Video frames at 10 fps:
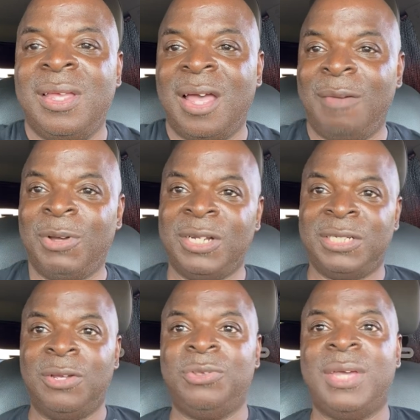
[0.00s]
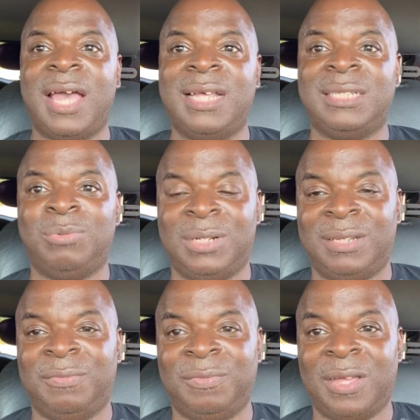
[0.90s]
I'm gonna show you guys what
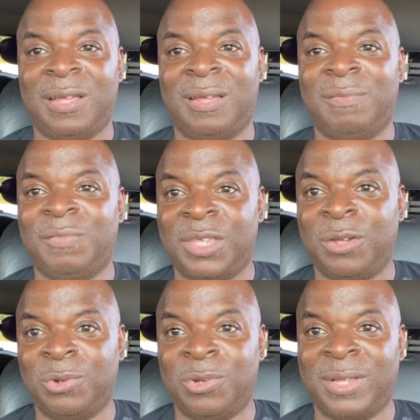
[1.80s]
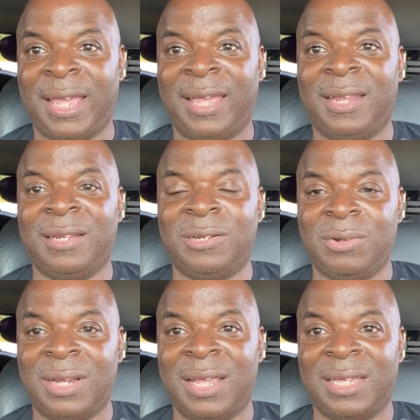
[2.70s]
the uh, vehicle look at
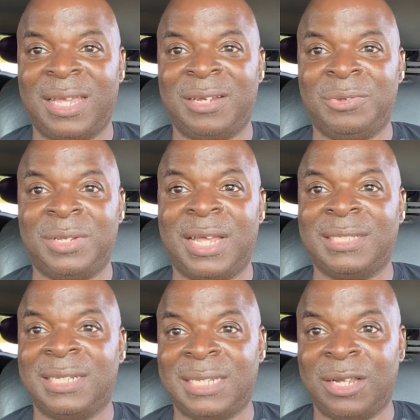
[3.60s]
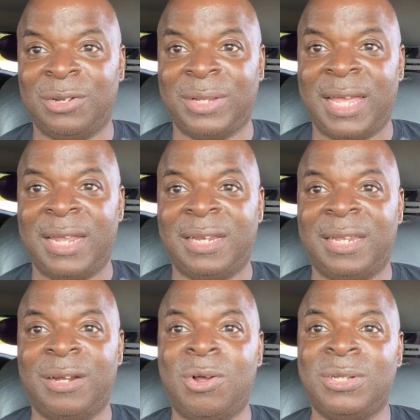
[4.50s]
look like, and you guys can take a look at it.
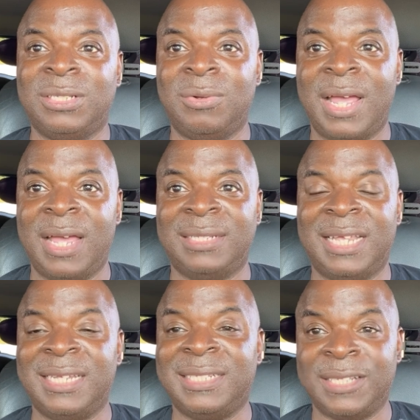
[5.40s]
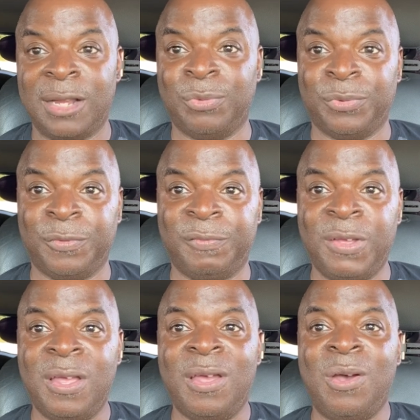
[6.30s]
It also has a sunroof
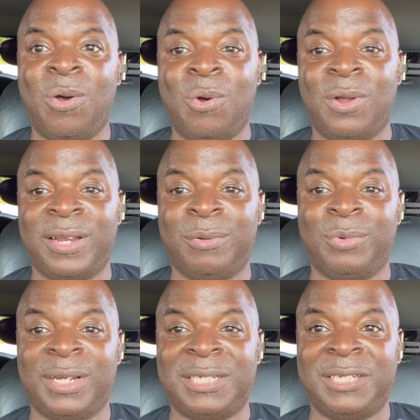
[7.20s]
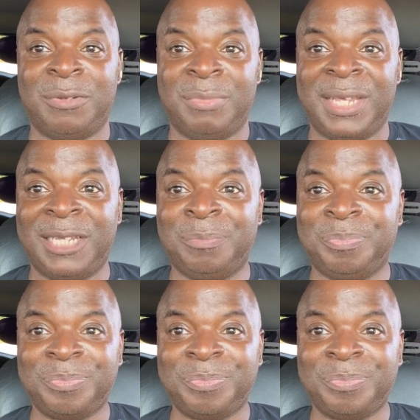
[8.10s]
on it, which to me